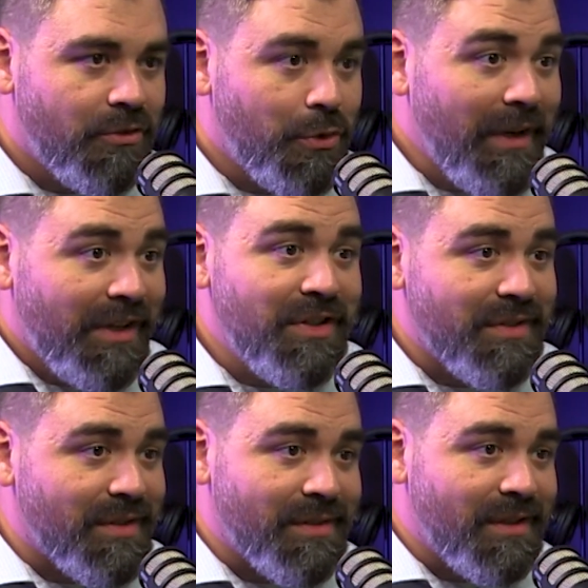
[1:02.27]
joining
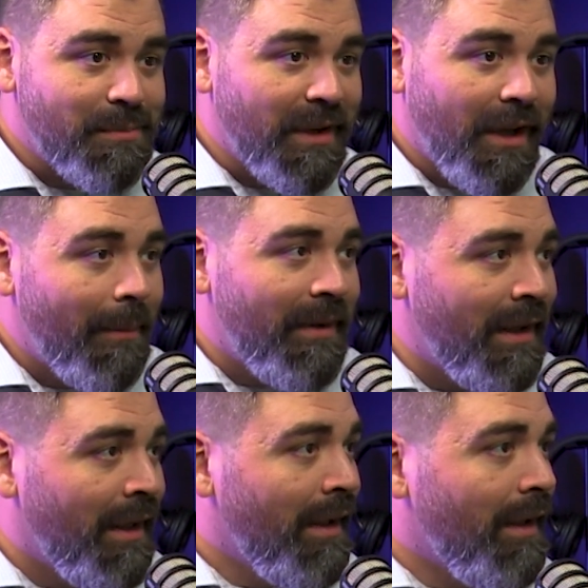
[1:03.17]
Jesus as
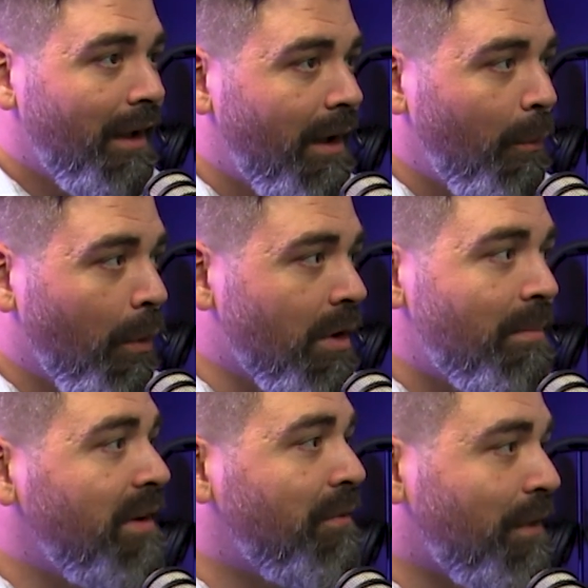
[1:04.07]
becoming Word
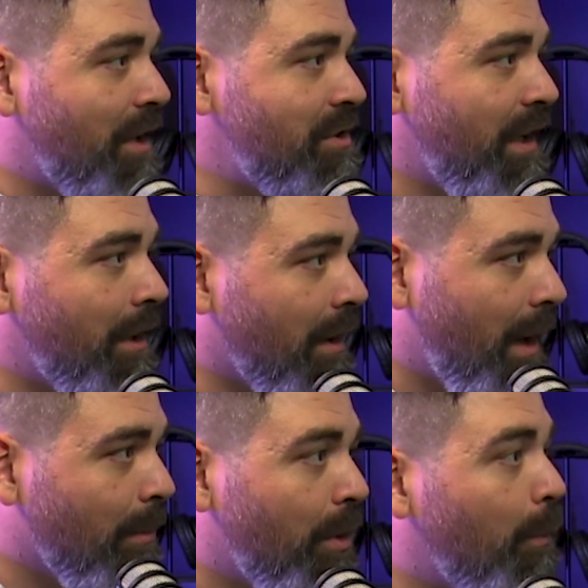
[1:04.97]
made flesh in our
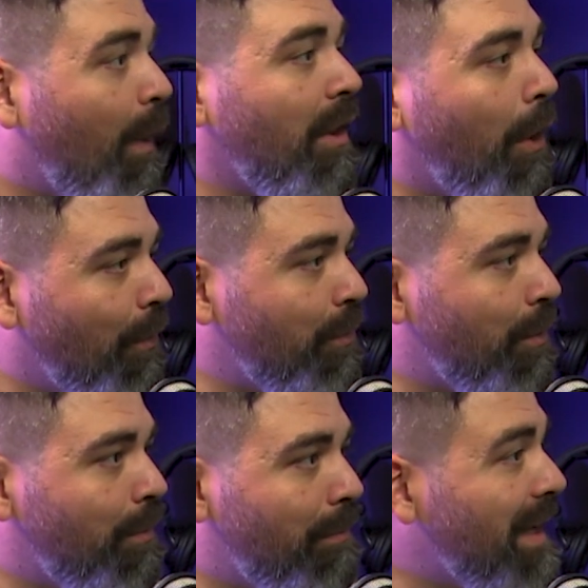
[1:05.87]
neighborhood while
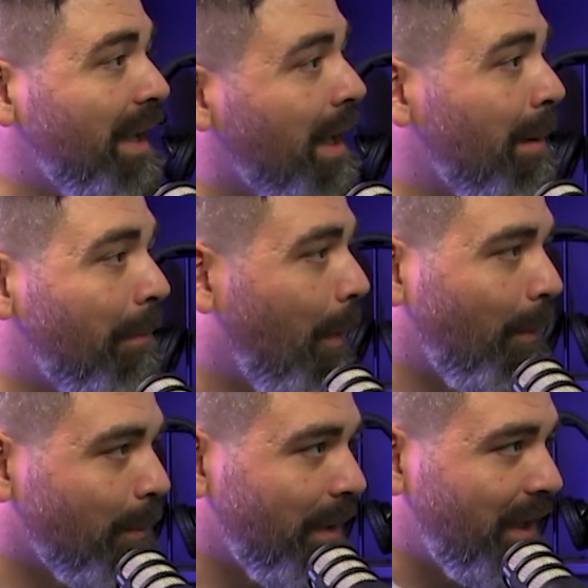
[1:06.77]
also meeting him
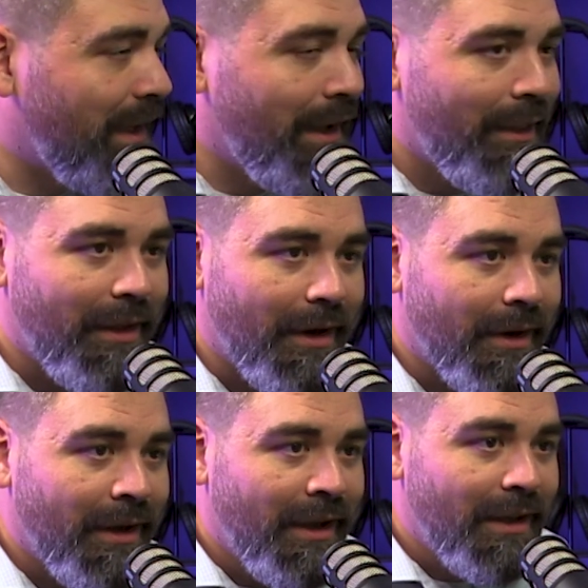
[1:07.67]
already
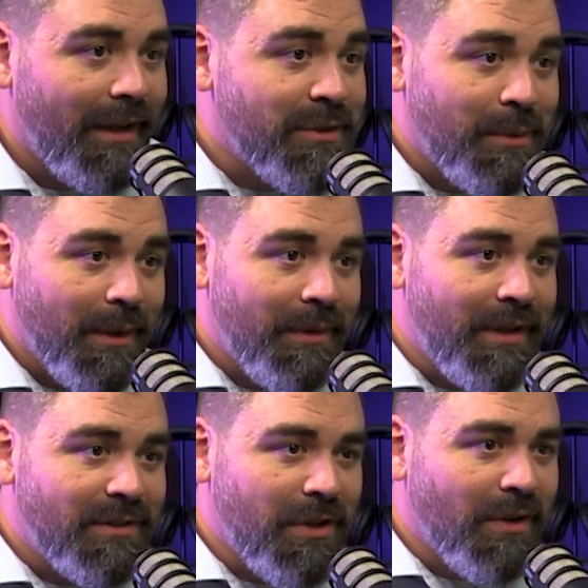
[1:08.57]
there. Last week,
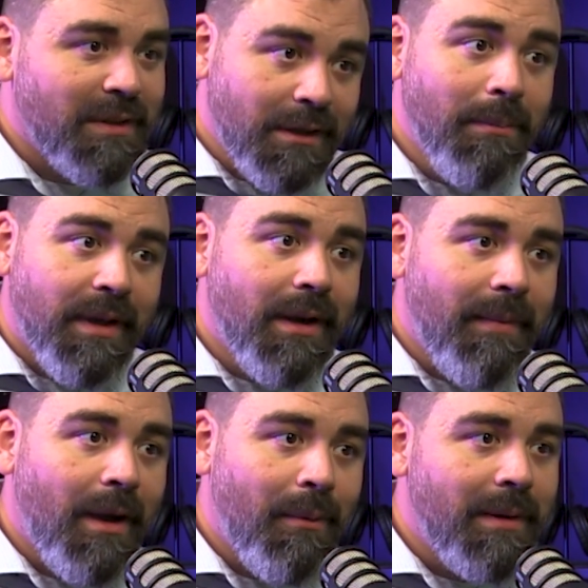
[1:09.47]
we talked a little bit
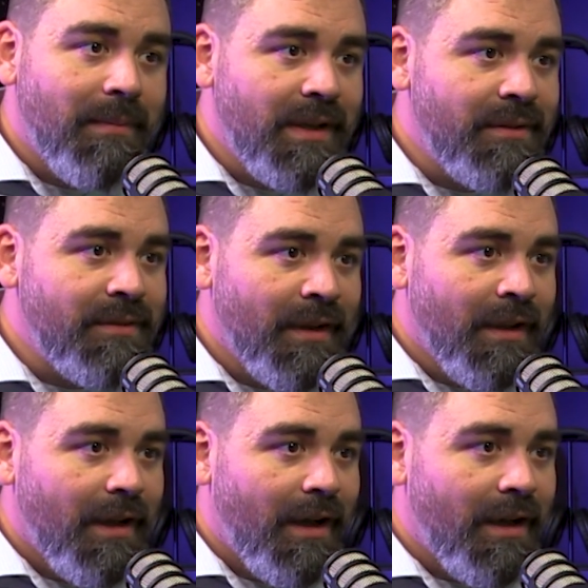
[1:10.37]
about what it means
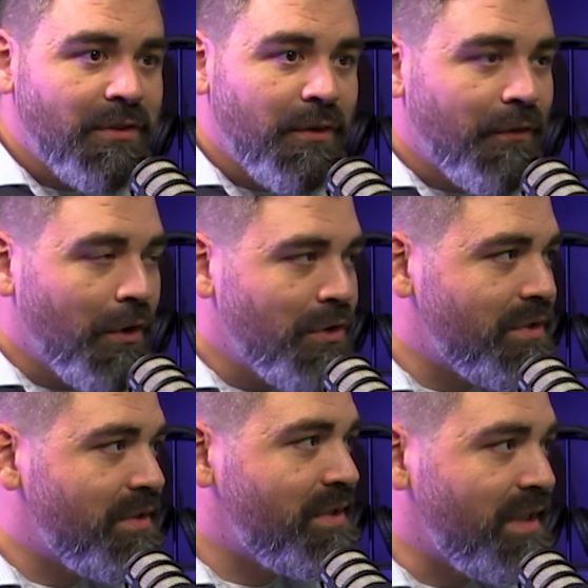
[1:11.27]
to
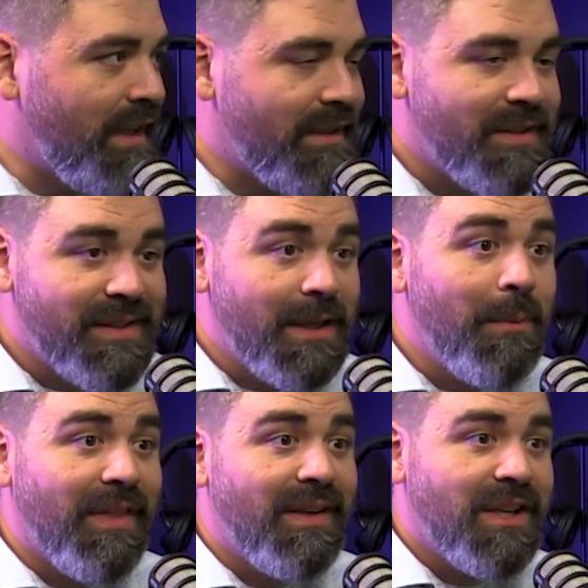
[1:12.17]
first see, to see
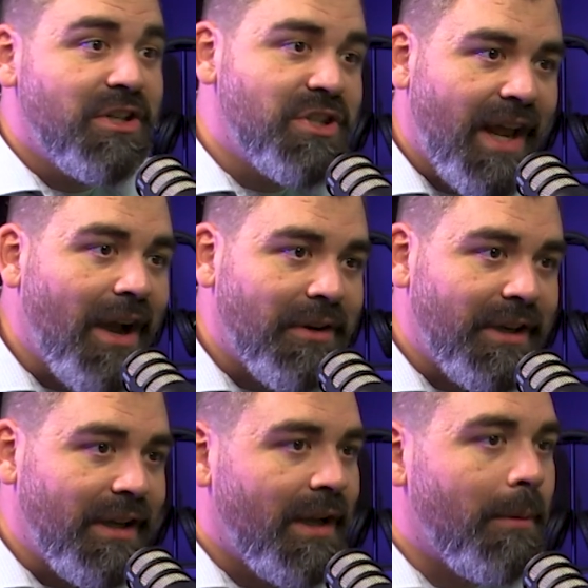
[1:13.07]
with
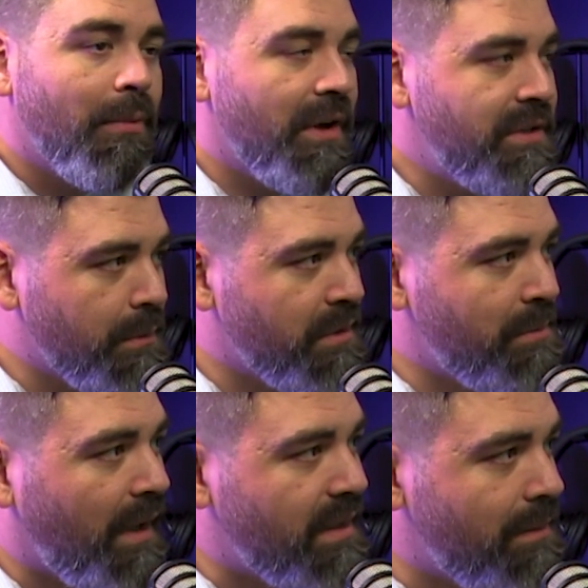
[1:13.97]
intentionality and embrace the
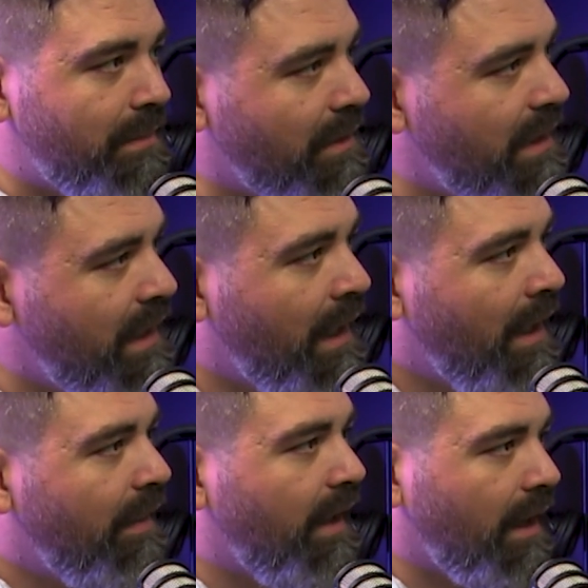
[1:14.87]
responsibility
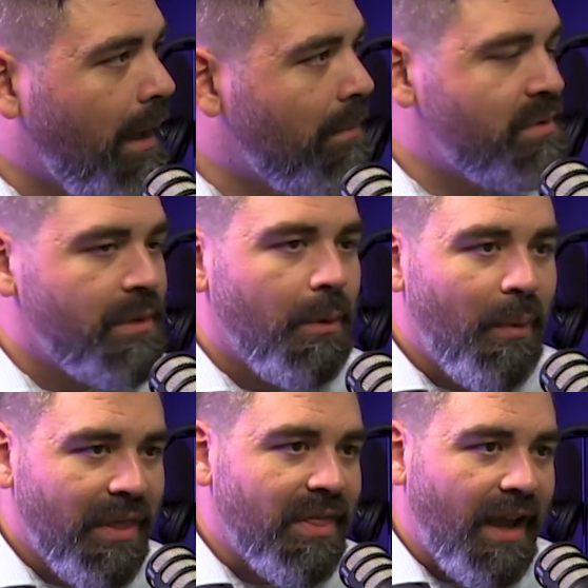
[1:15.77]
that comes
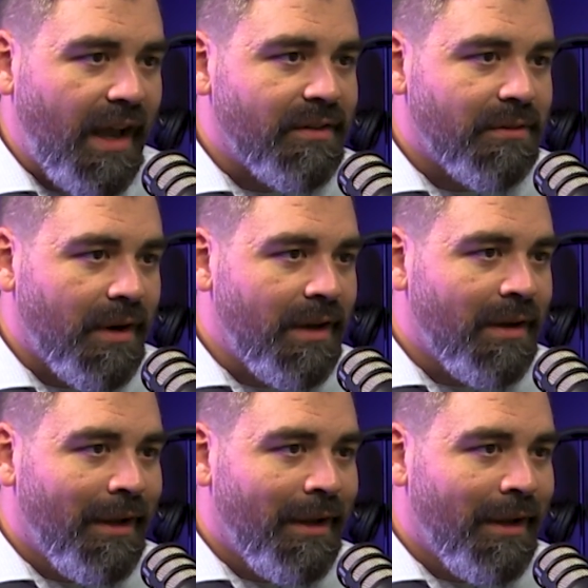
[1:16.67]
with that, right?